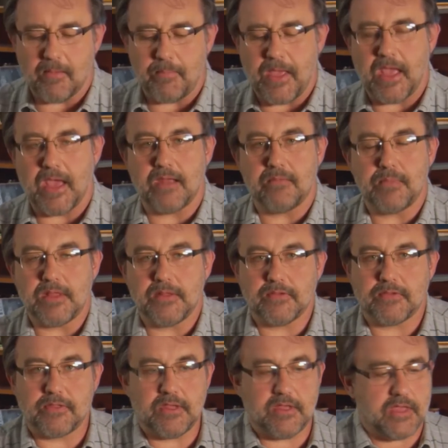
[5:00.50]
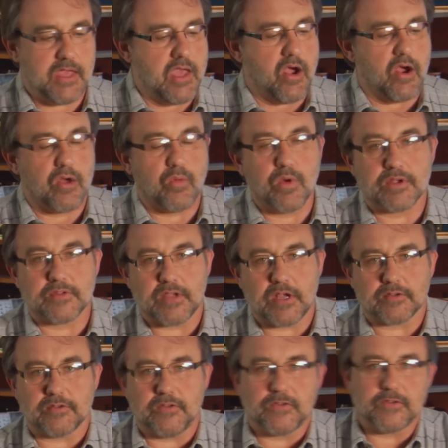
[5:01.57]
A pan means the artwork is
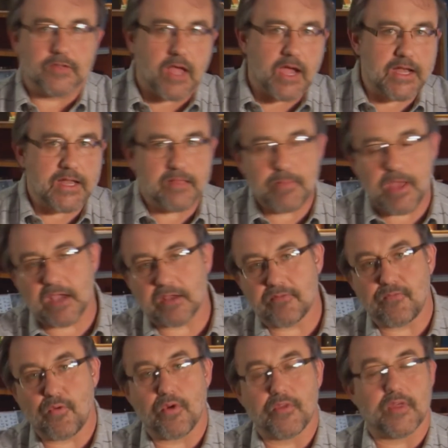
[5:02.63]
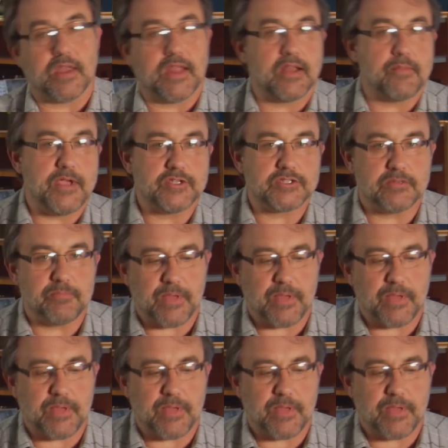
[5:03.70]
actually sliding back and forth on animation